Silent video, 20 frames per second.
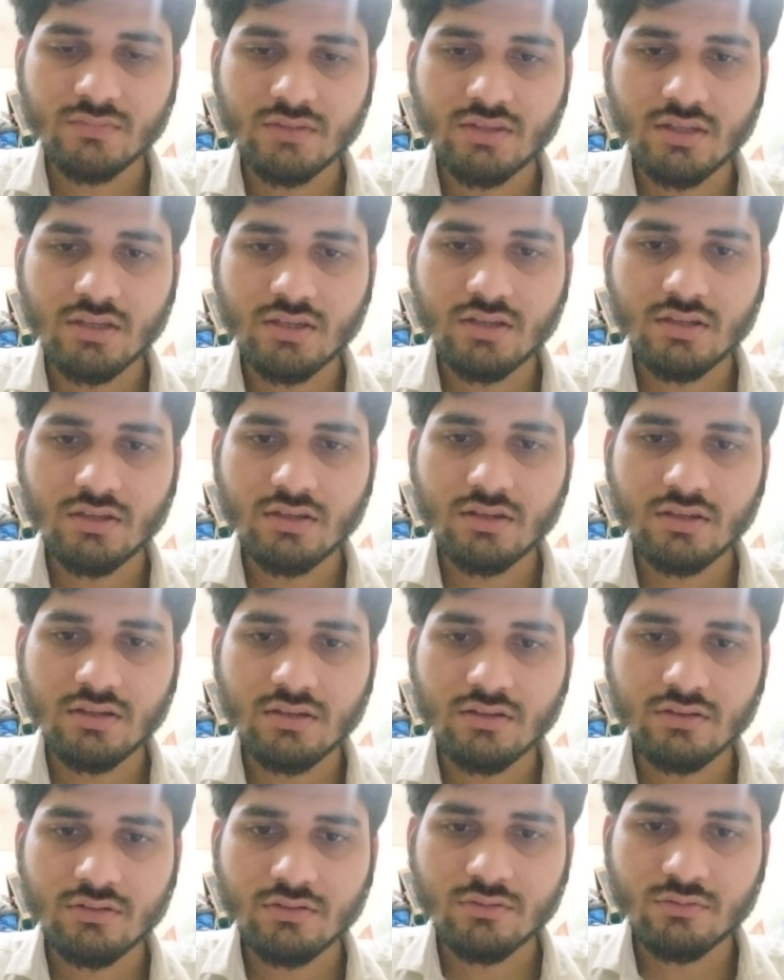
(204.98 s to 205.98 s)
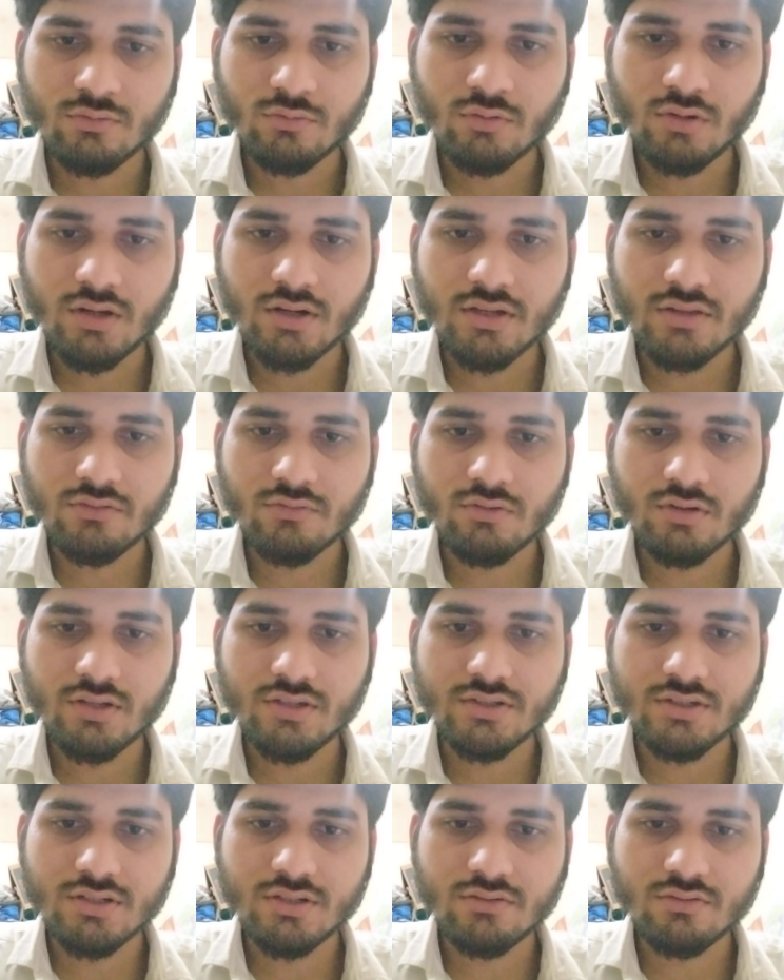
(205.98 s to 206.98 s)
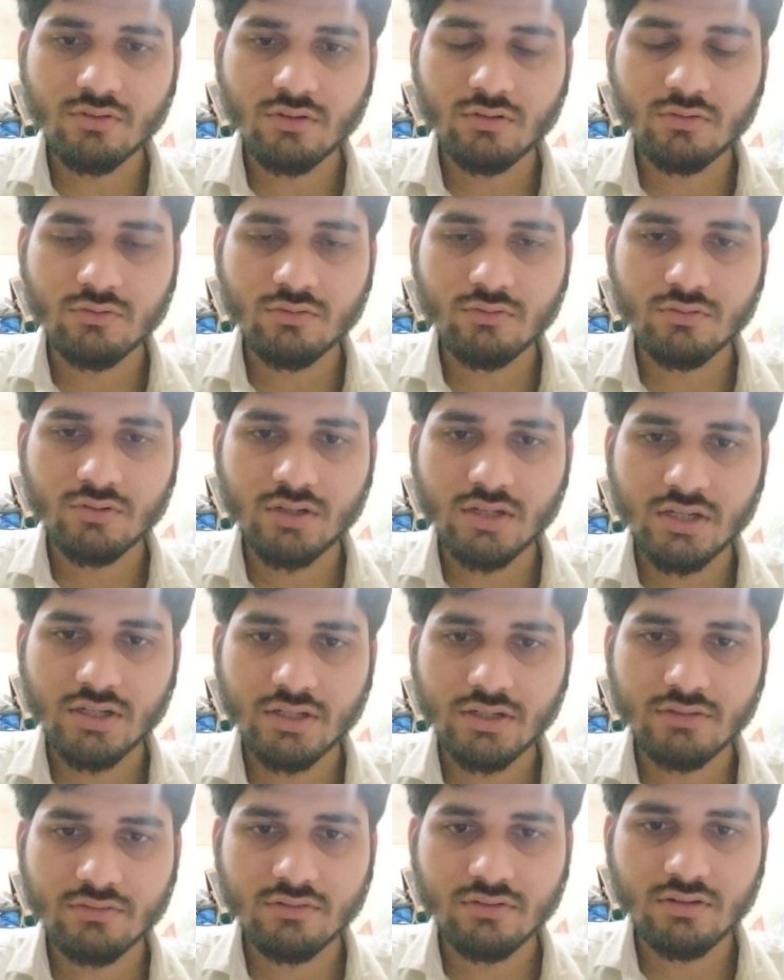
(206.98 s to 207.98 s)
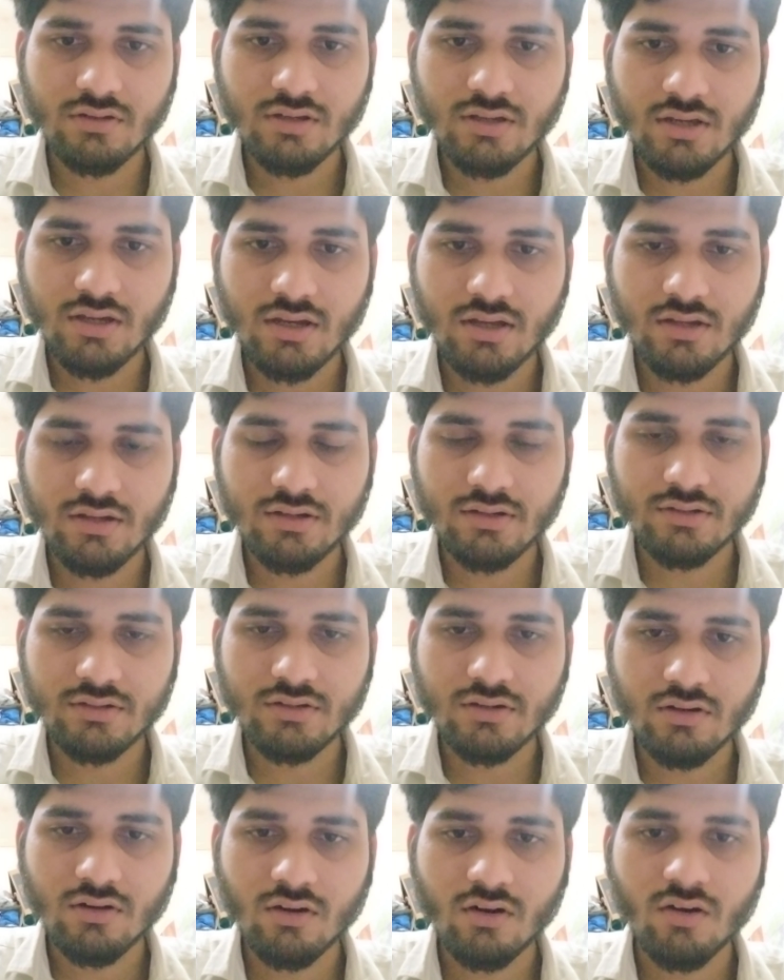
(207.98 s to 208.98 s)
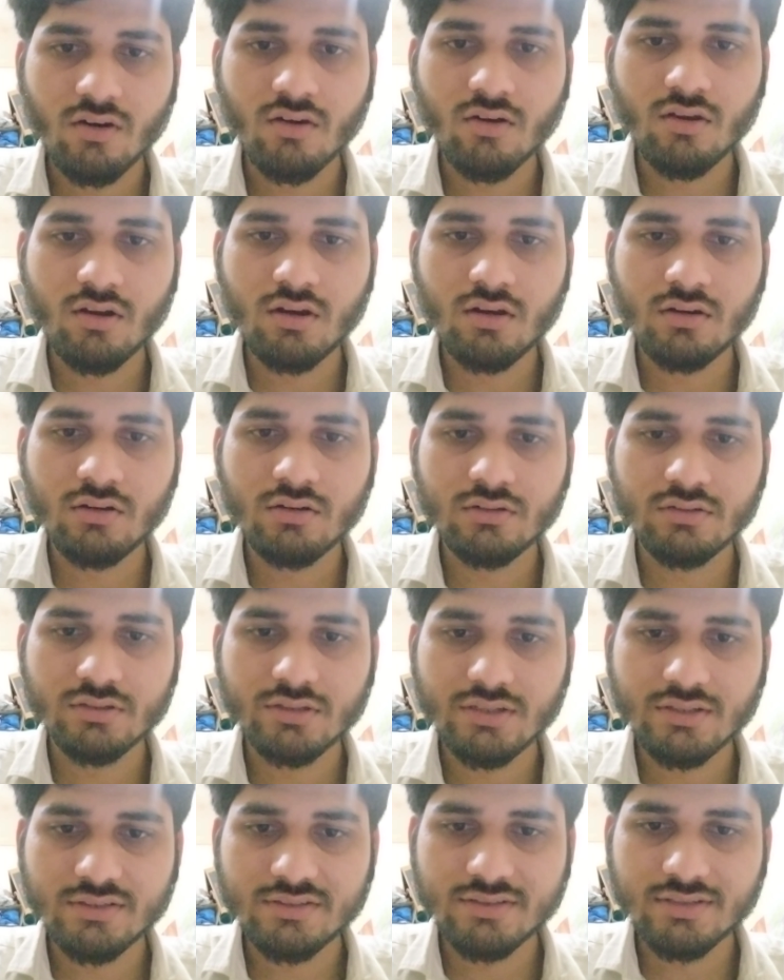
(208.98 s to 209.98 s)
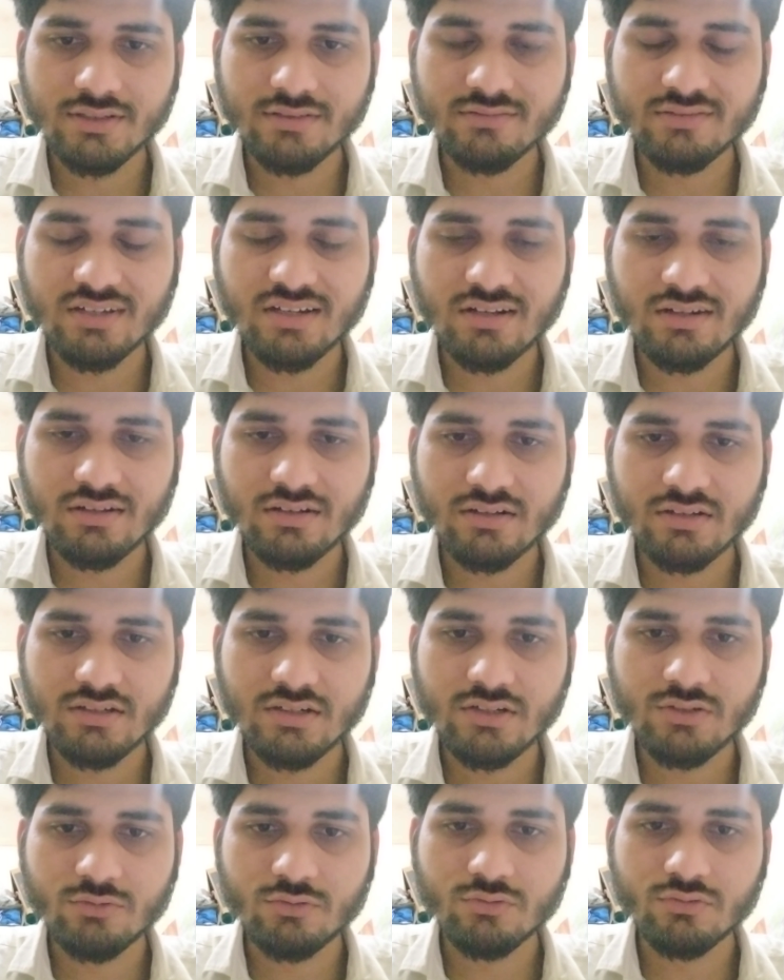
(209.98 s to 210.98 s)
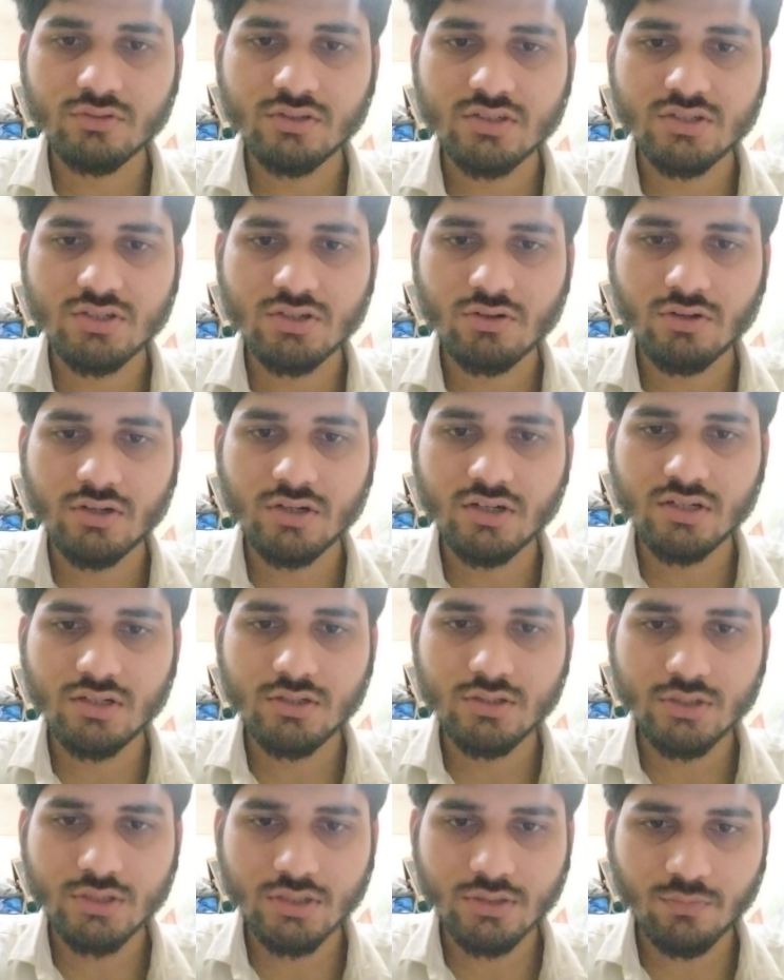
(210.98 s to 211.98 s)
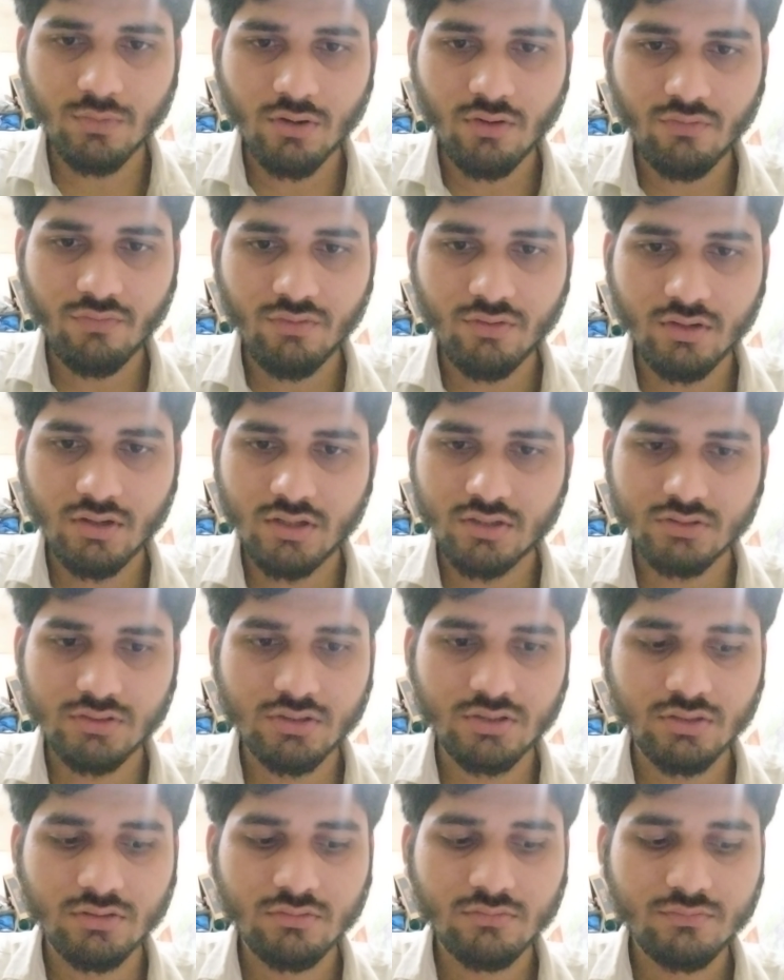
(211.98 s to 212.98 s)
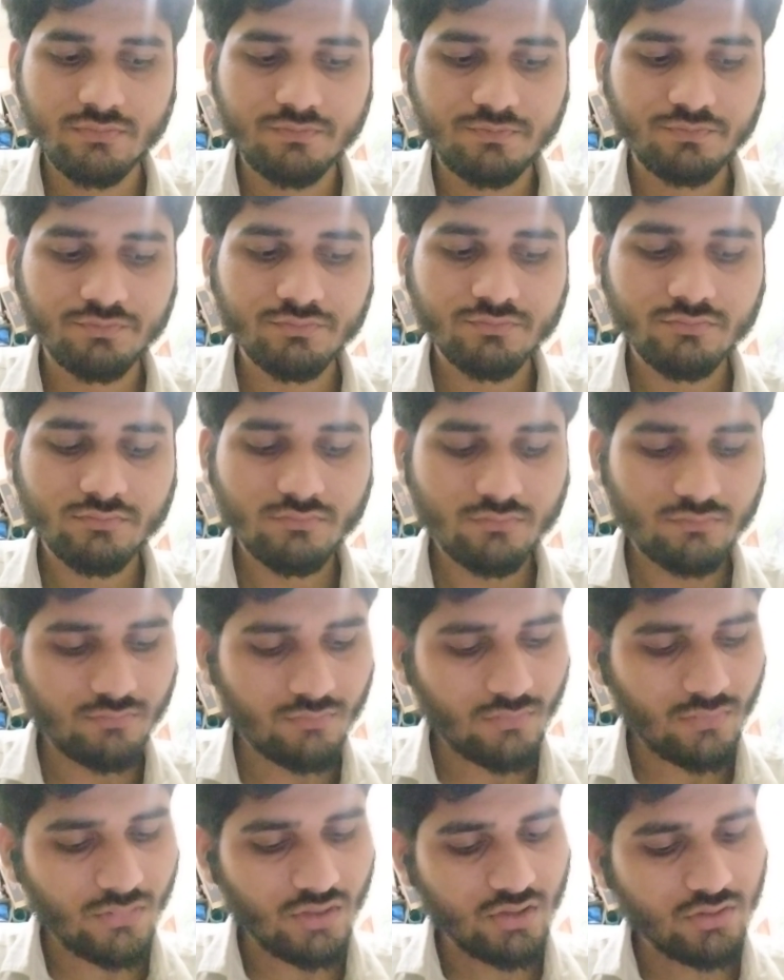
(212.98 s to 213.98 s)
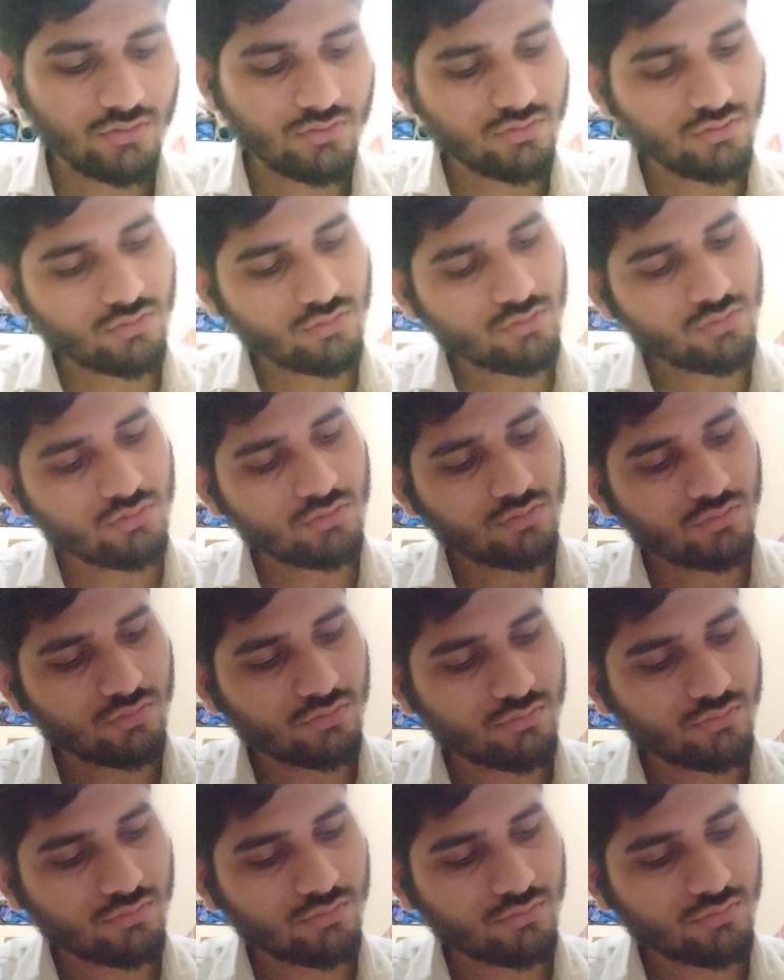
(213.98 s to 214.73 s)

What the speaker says: the solar insolation is also decreasing, and all these things are occurred due to the geoidal shape of earth. So